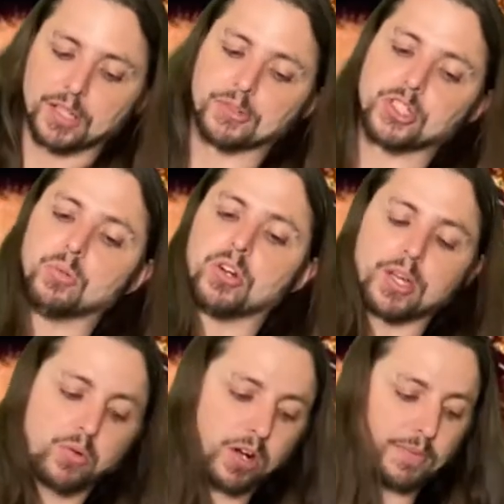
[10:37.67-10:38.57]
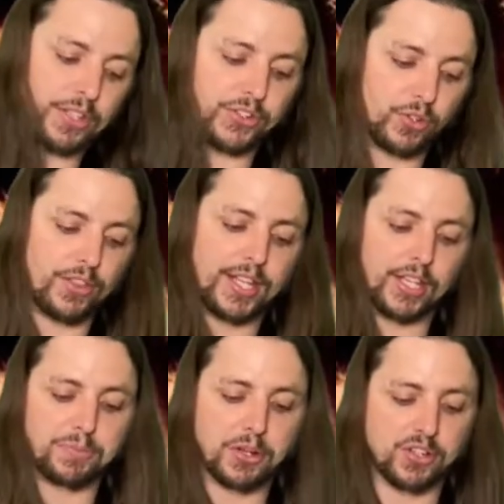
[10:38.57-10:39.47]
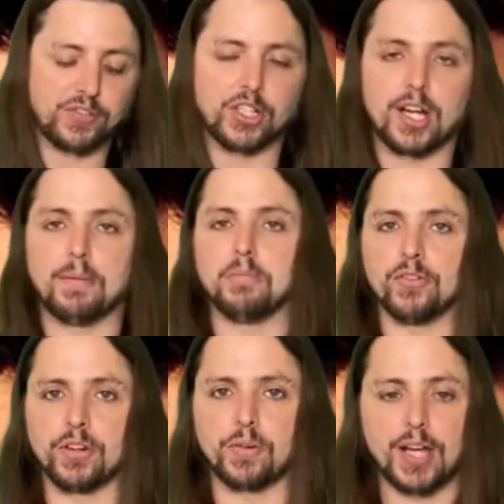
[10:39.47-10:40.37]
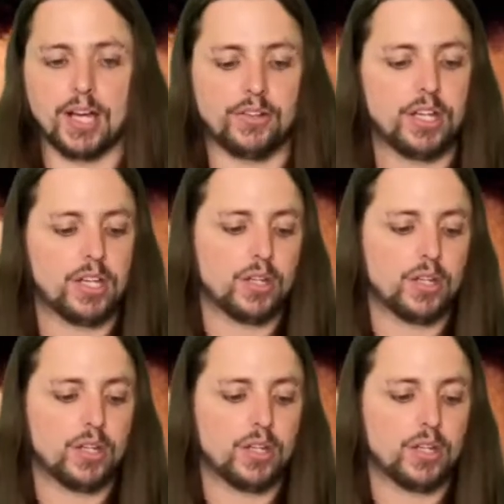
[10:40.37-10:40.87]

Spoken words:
But you will get warm in this sort of thing, especially if you're up moving around.